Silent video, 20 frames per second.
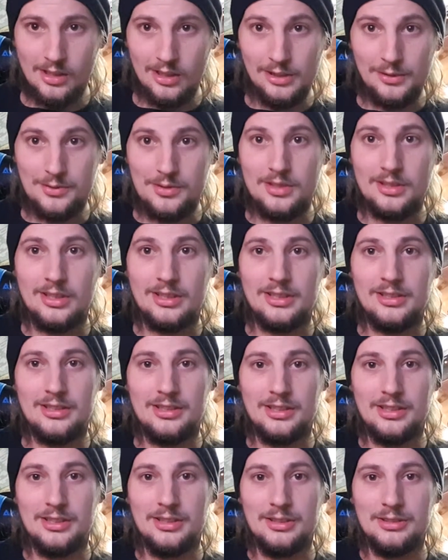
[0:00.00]
all of a
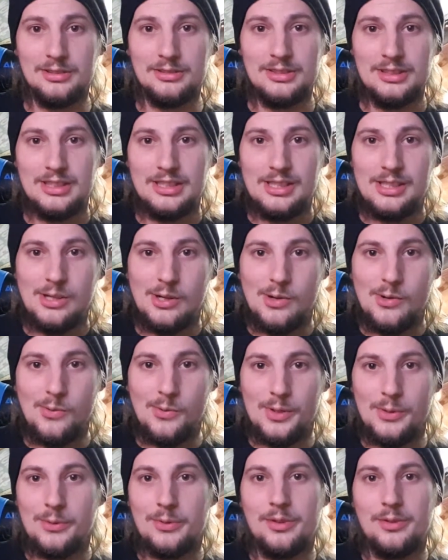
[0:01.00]
sudden, you know,
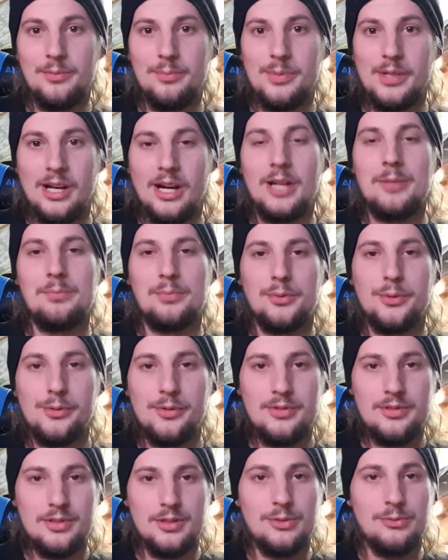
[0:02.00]
we were behind
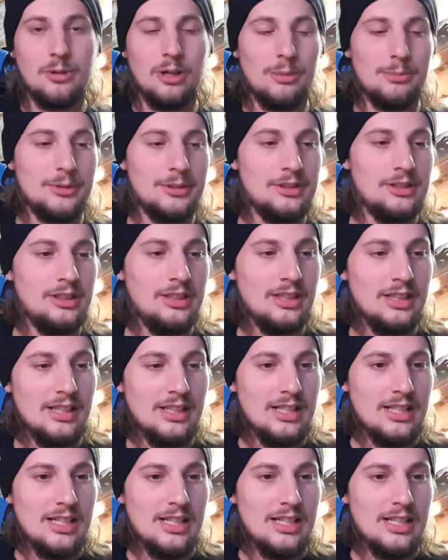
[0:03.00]
Brooks, the drummer,